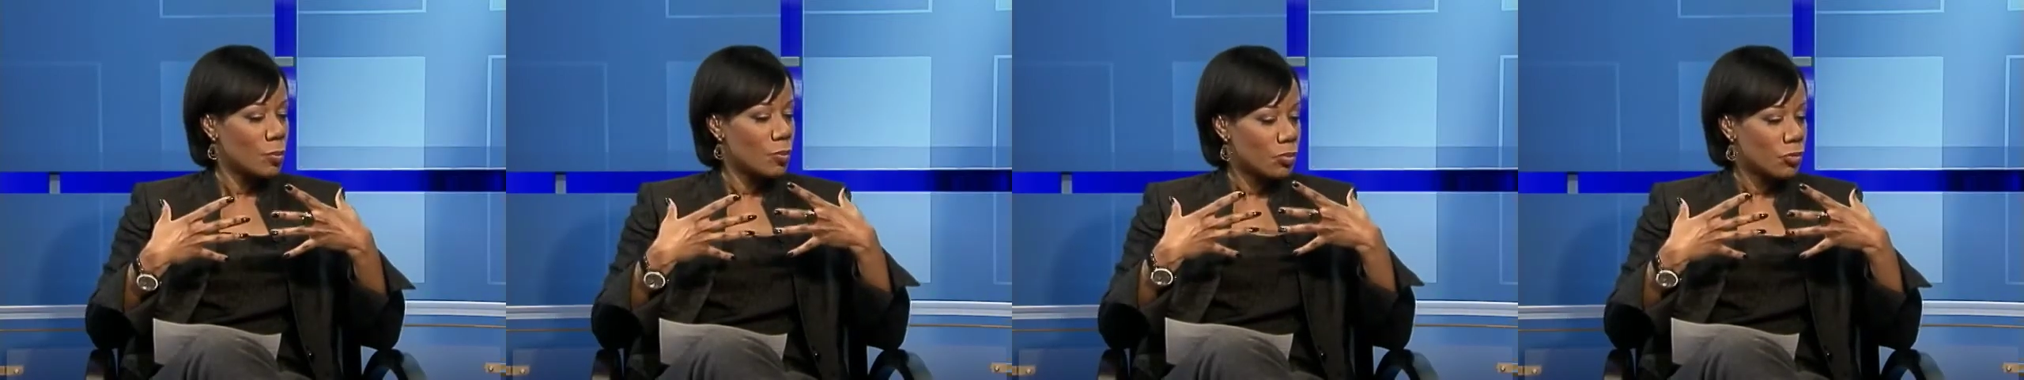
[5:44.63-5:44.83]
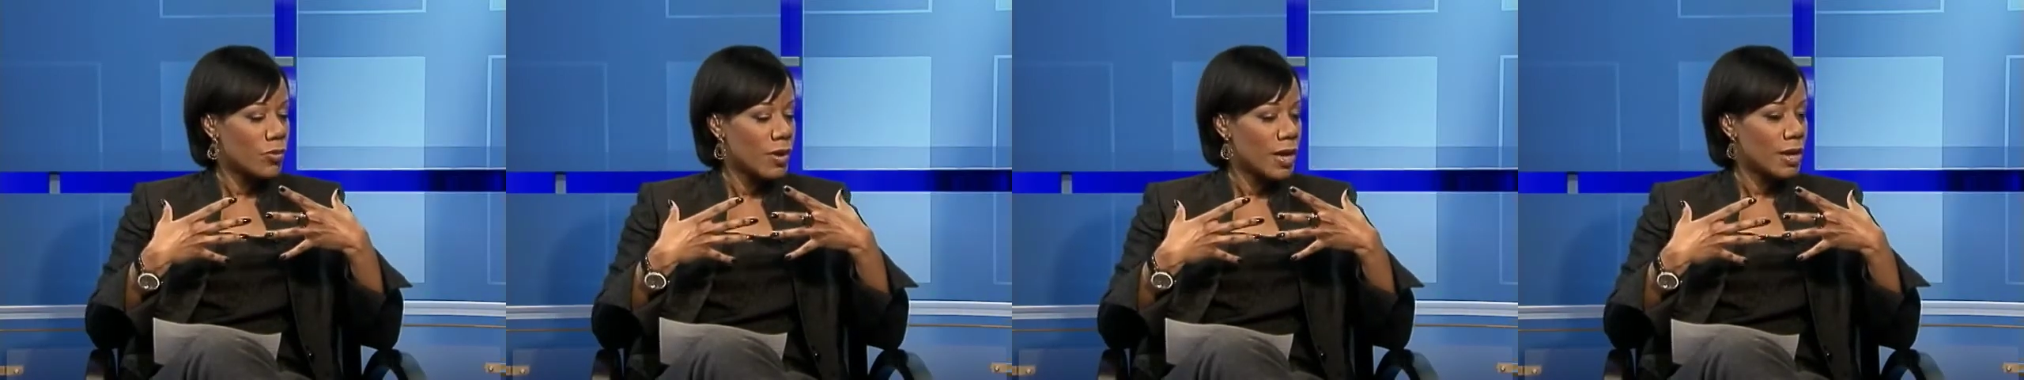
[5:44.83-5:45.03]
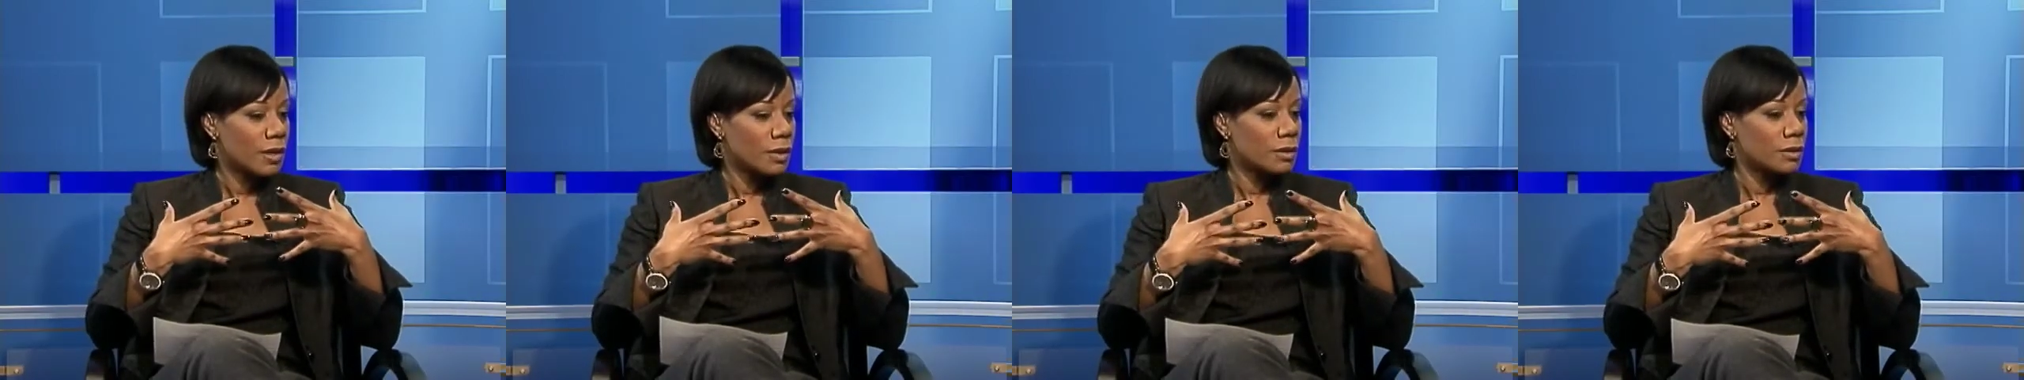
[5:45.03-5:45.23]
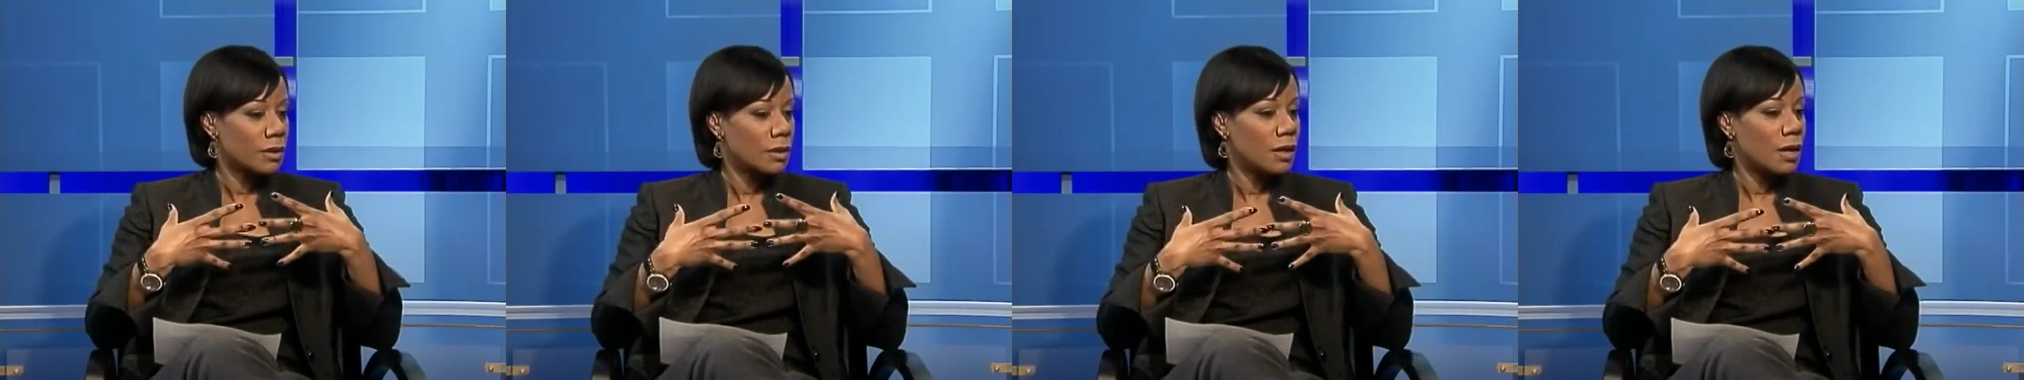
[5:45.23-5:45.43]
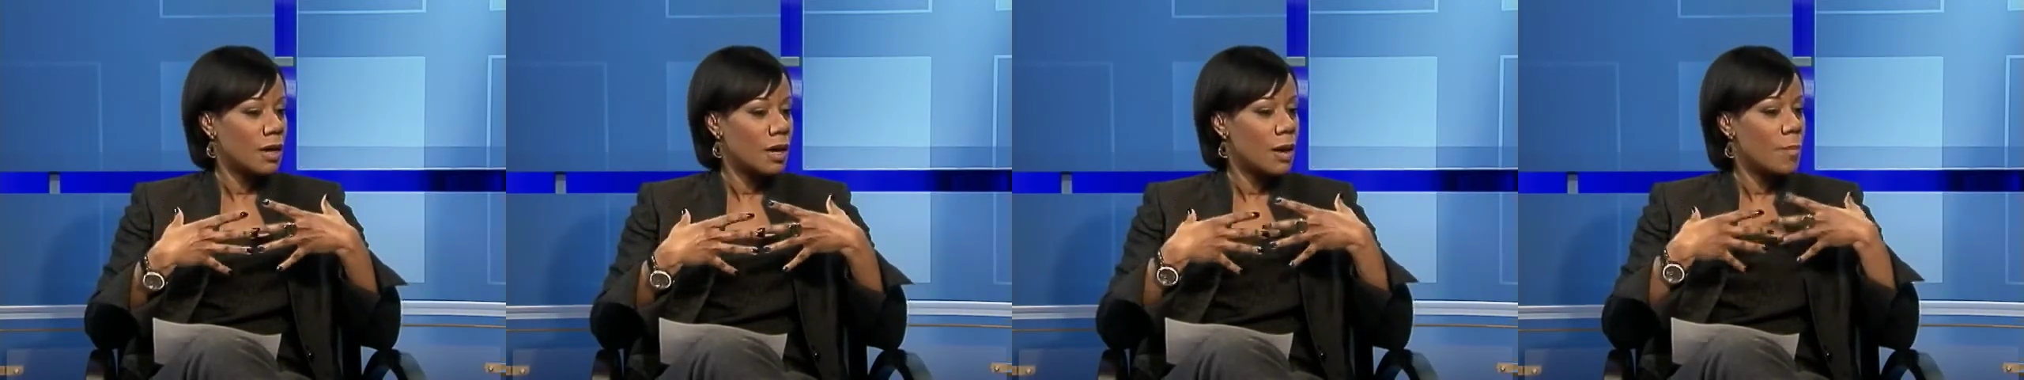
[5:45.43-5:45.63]
bring
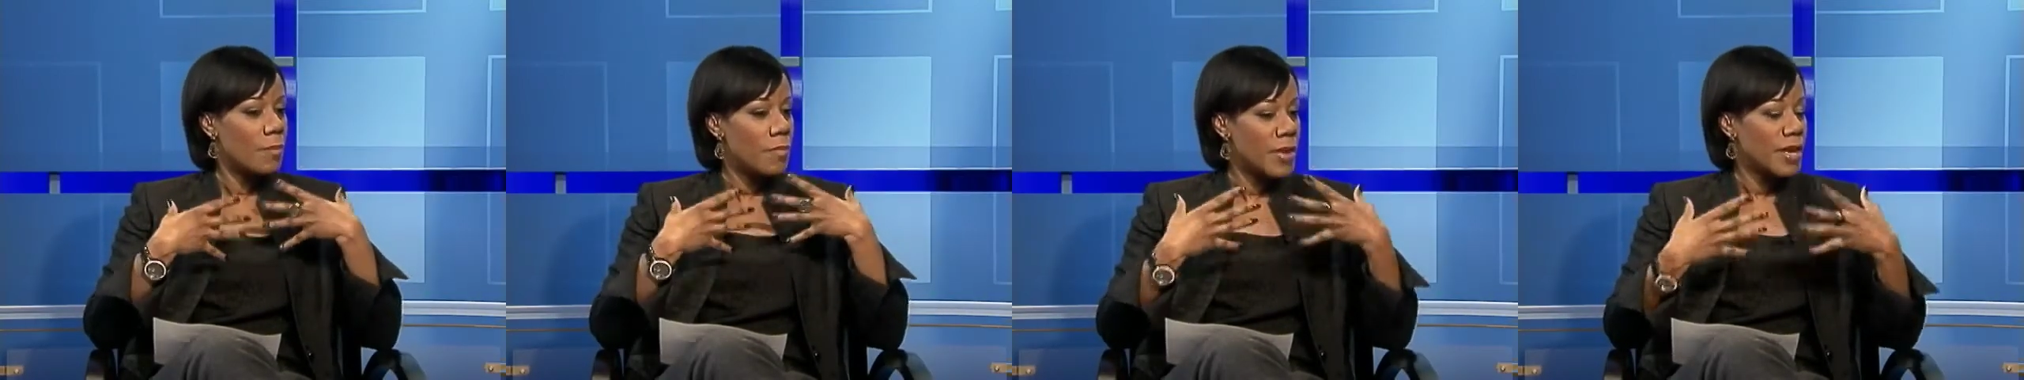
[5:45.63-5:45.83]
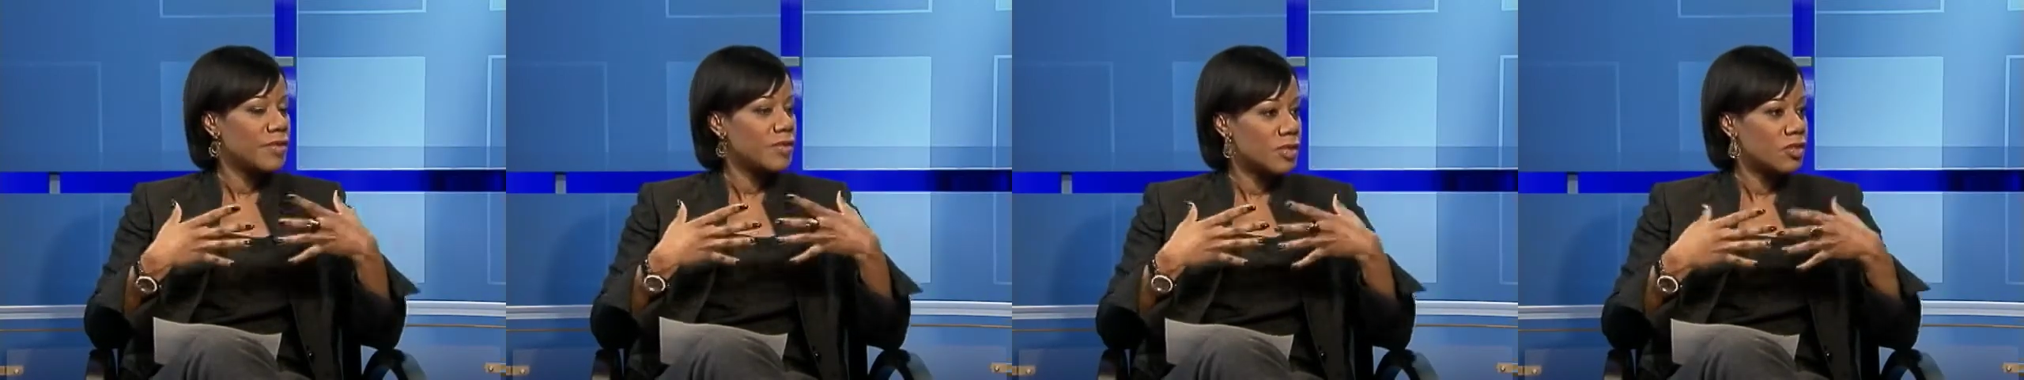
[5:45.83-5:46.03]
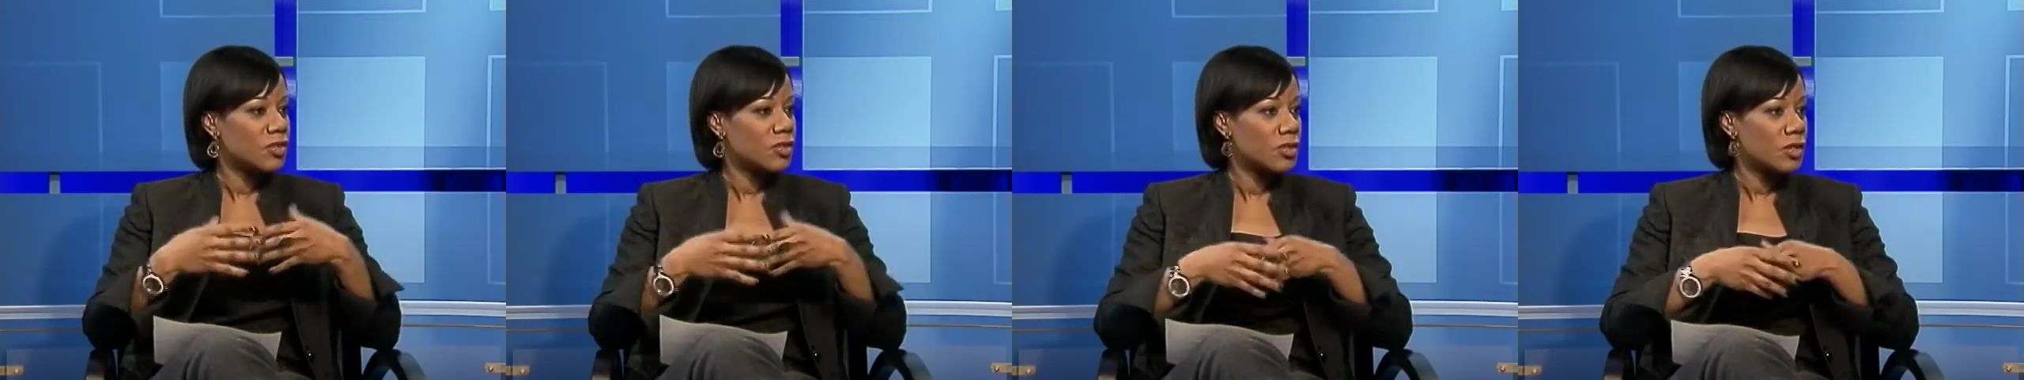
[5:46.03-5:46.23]
a message